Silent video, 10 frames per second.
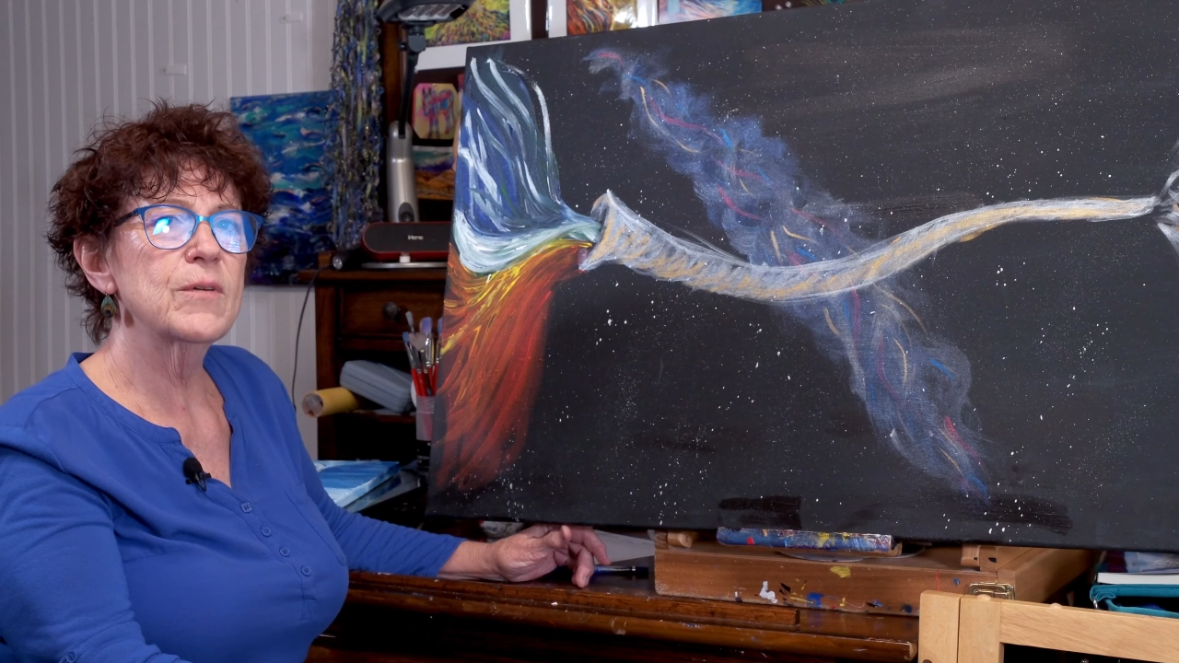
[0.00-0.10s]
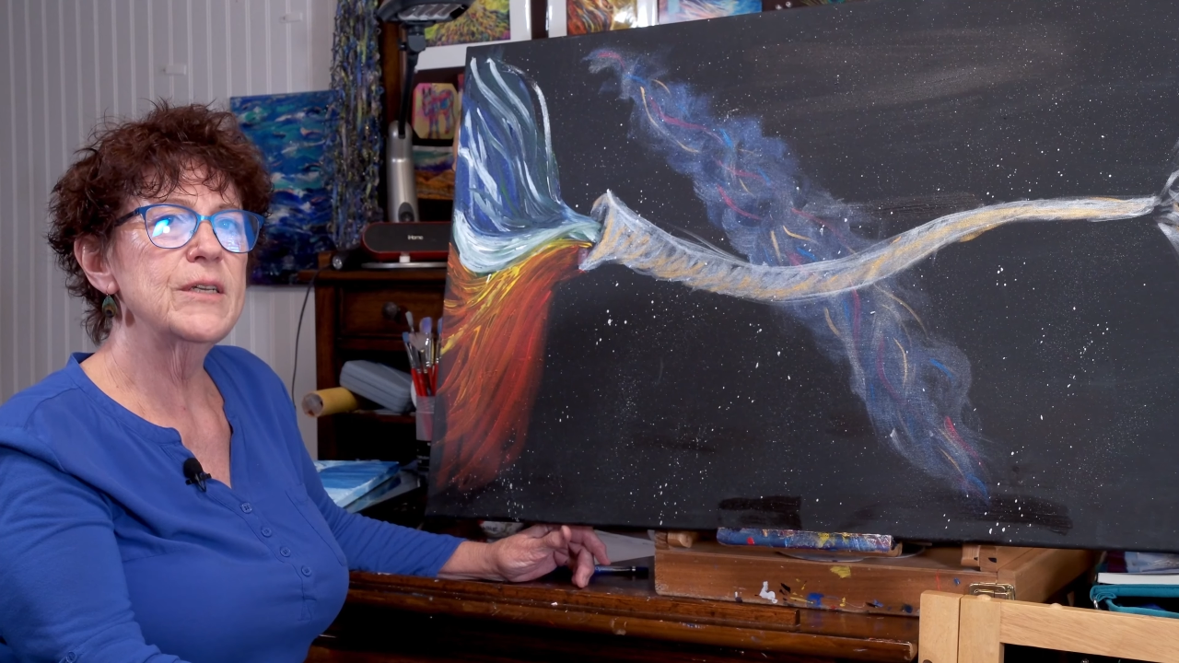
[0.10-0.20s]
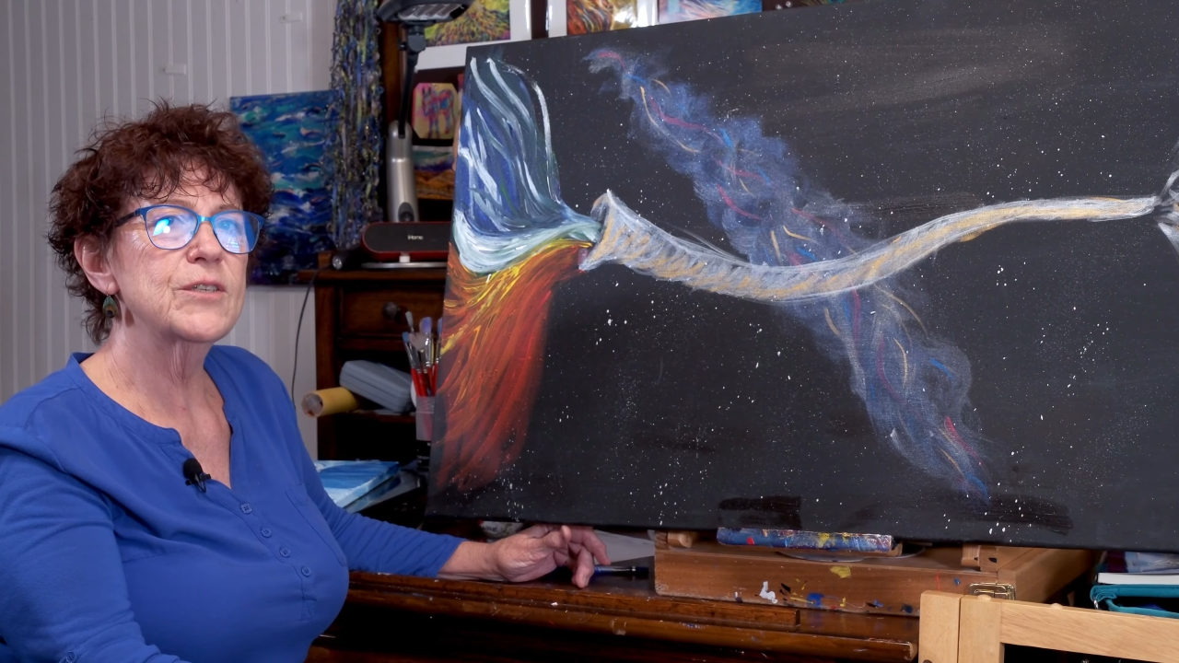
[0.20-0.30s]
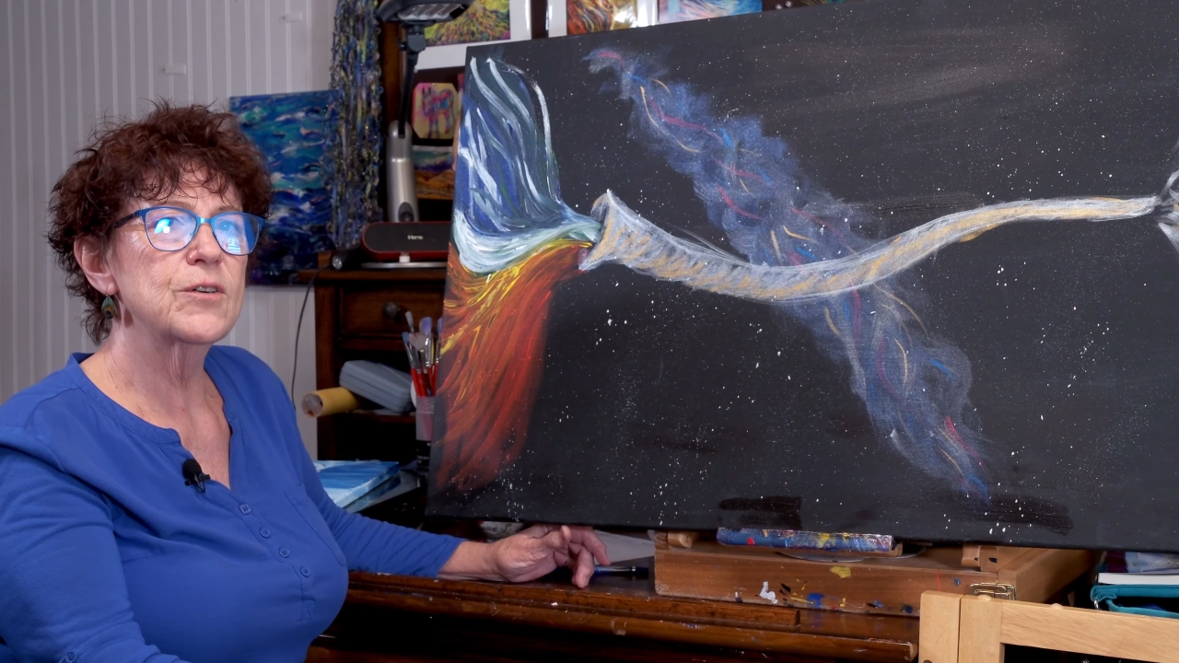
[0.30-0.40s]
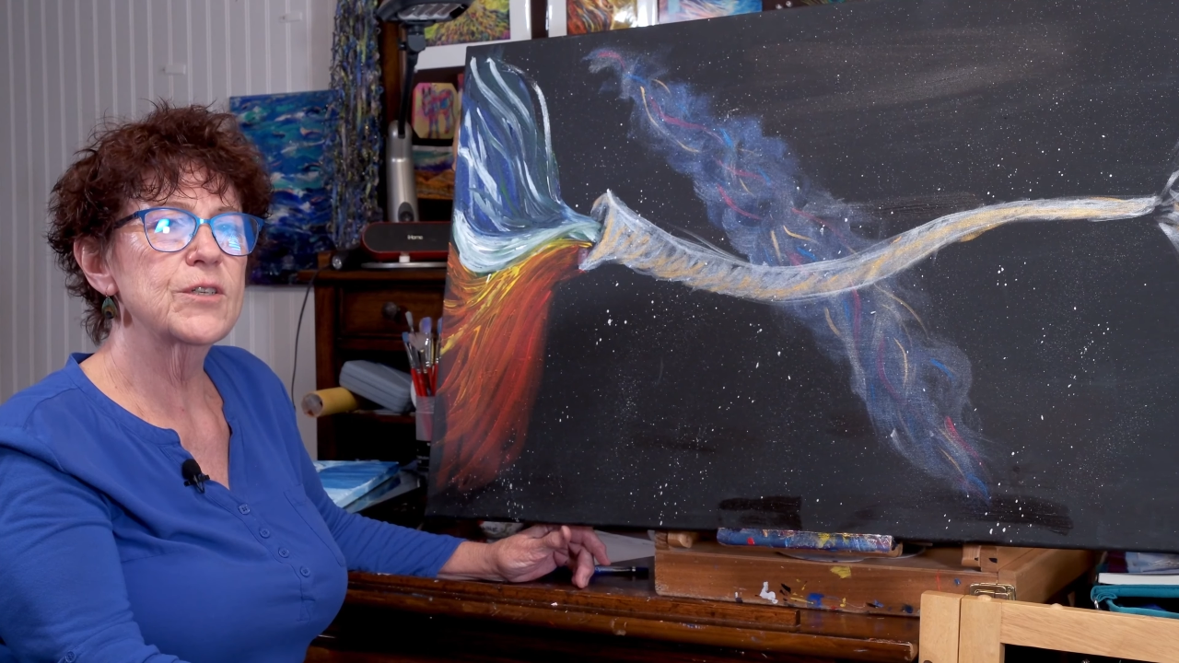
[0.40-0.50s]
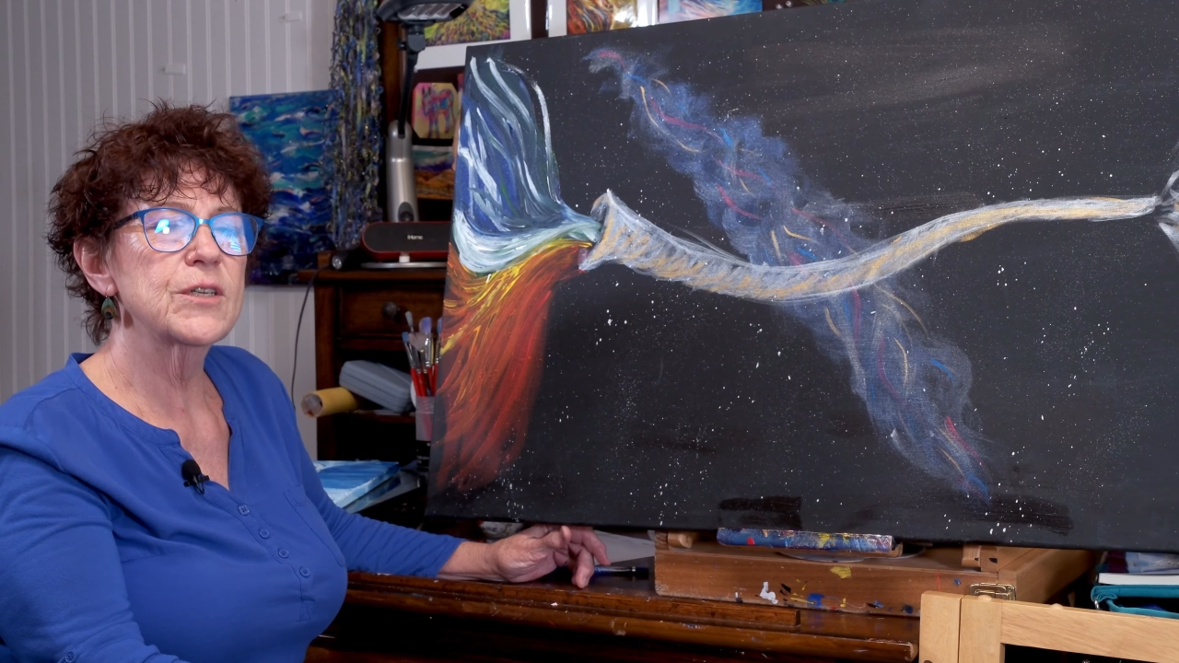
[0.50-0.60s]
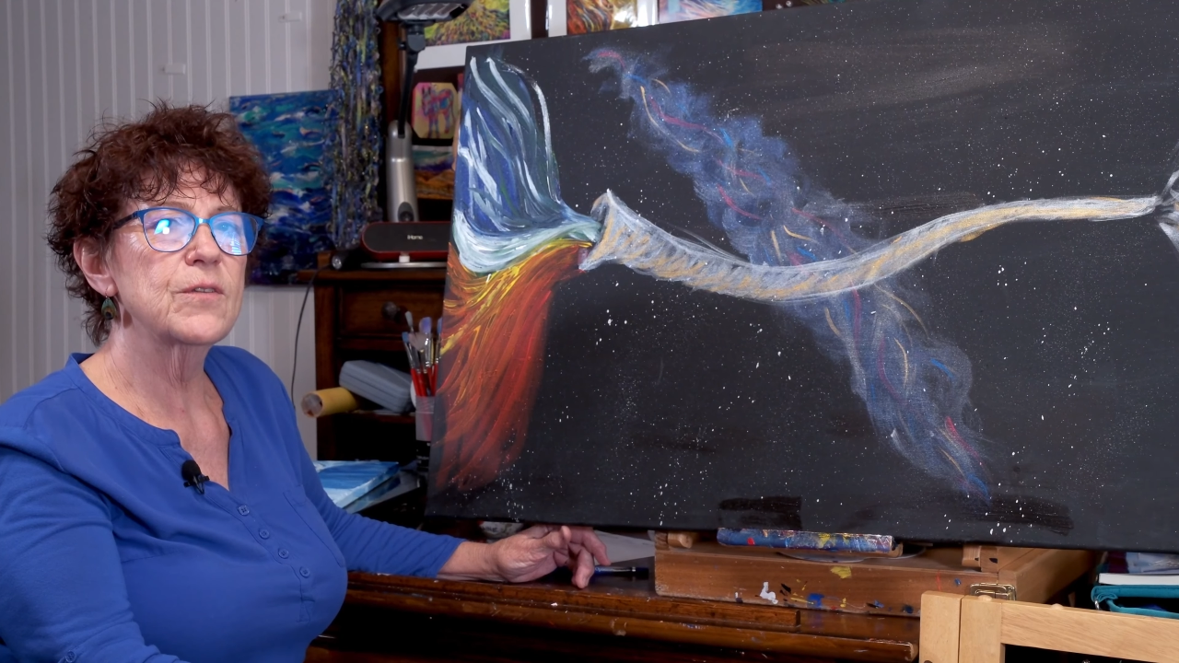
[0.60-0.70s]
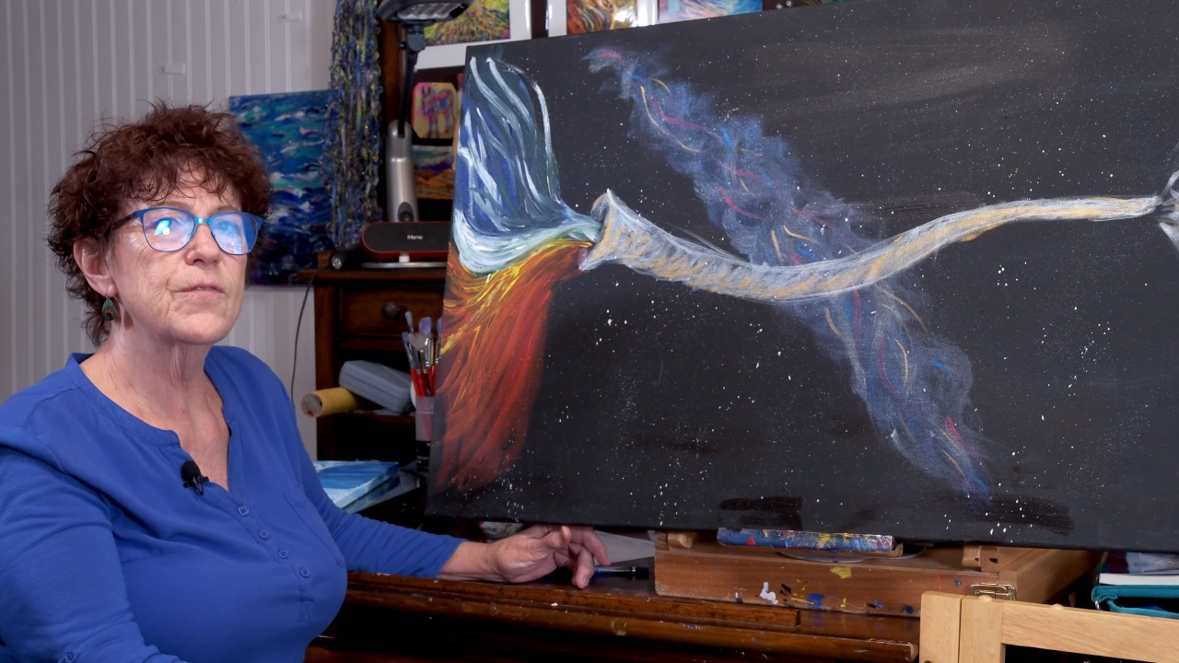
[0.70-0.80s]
researching.